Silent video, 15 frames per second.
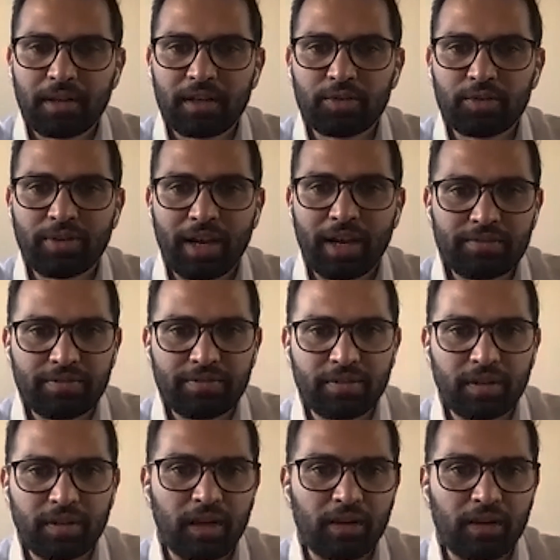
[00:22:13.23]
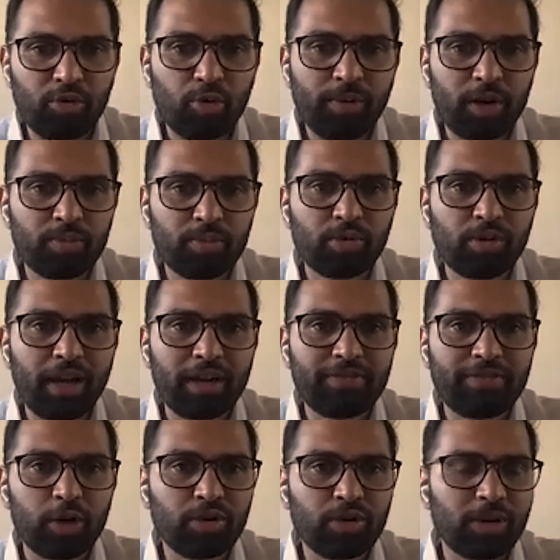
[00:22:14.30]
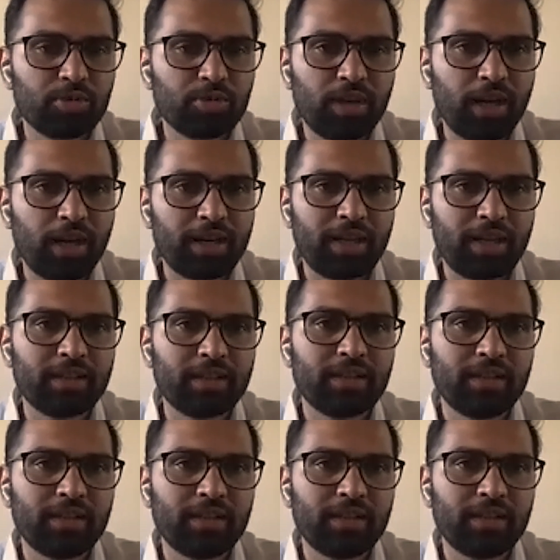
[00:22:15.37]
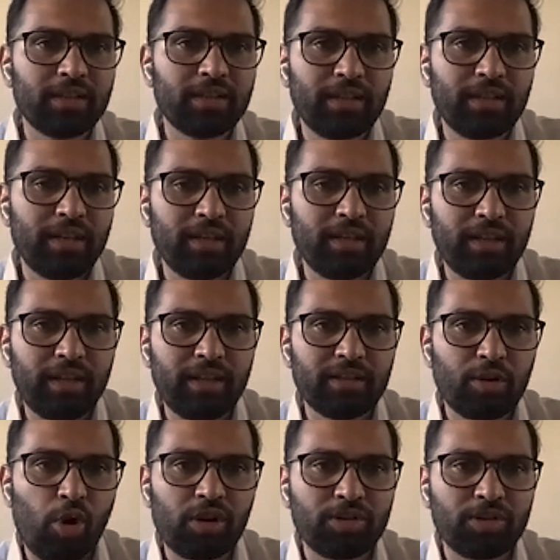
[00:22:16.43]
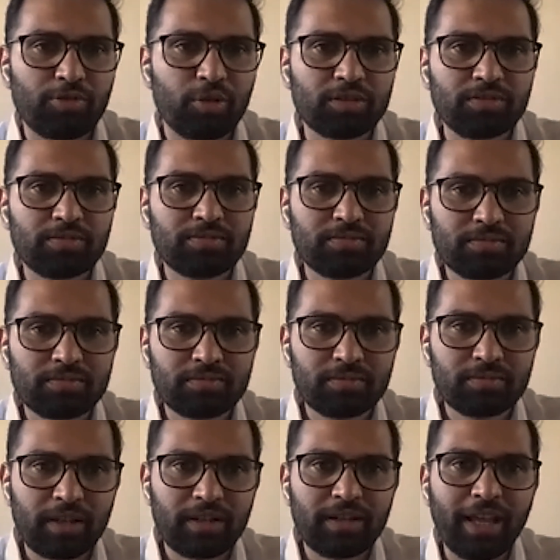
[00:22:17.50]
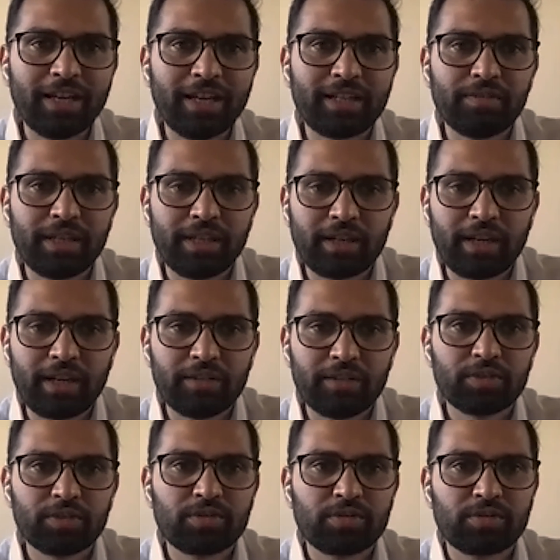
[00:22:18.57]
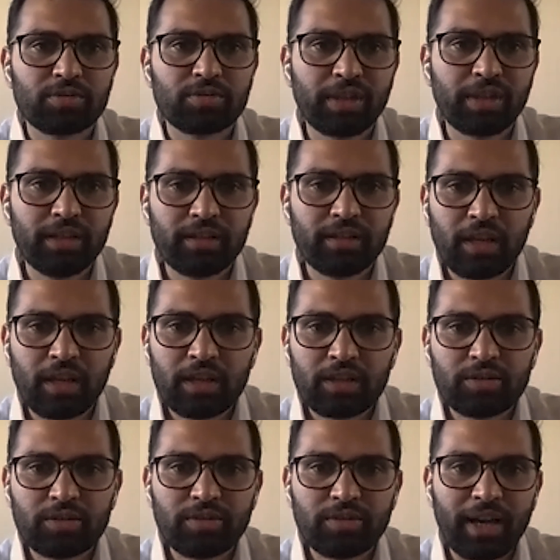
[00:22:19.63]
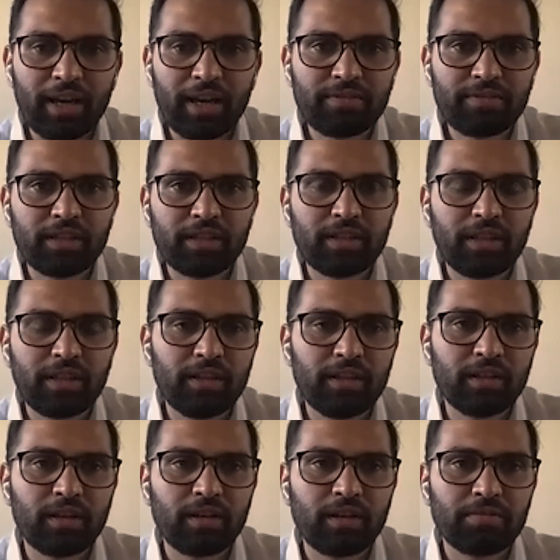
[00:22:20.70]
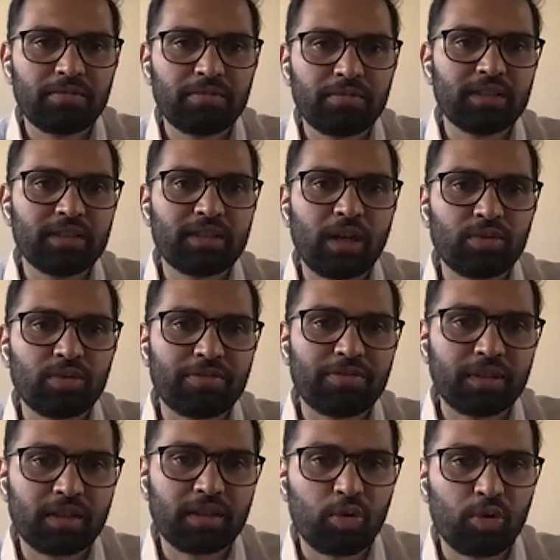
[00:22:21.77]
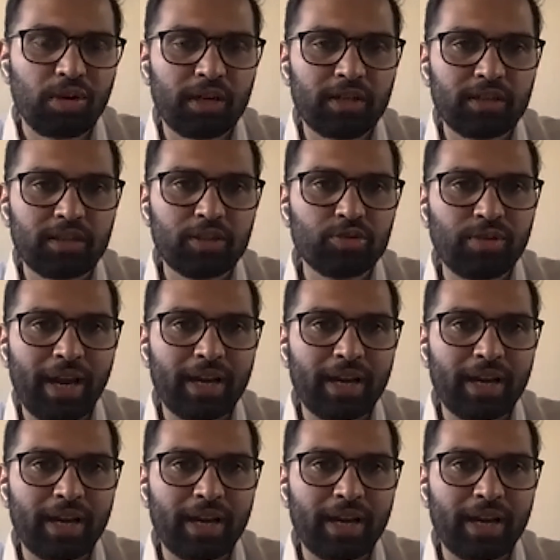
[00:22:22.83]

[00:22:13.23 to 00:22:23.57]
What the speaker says: You have Omar Abdullah and Farooq Abdullah in the north, of course, relatively irrelevant today. You have in the south, after Karunanidhi, you